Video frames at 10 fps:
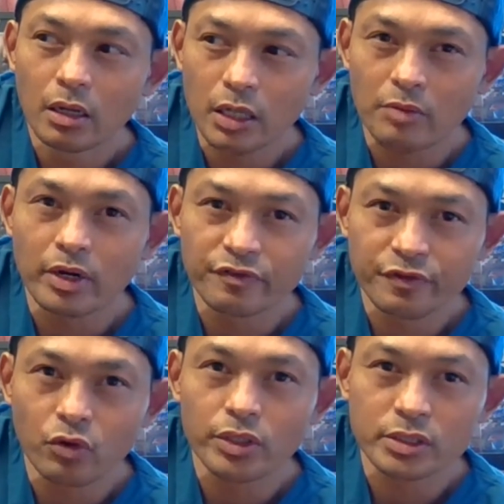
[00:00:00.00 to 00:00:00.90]
got my
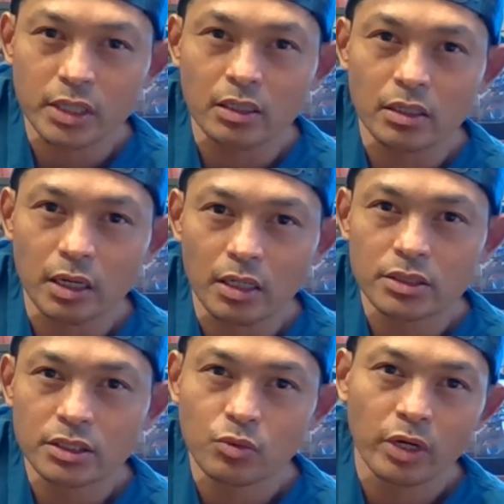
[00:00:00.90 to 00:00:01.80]
focus on uh,
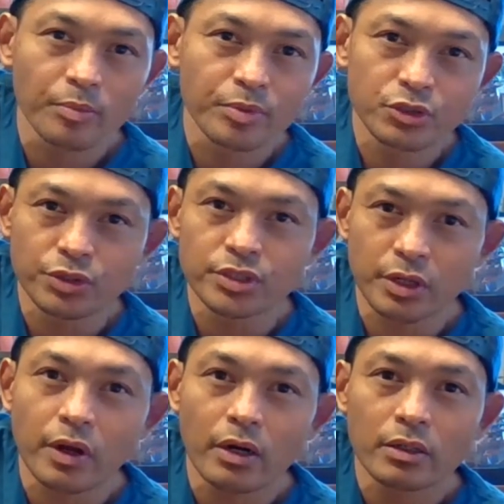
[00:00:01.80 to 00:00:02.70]
opportunities are
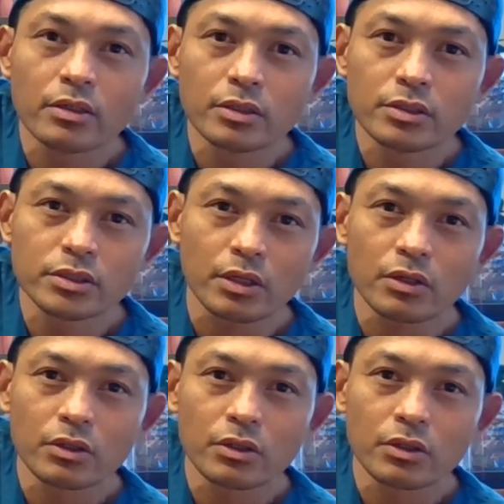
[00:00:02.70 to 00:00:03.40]
there. So,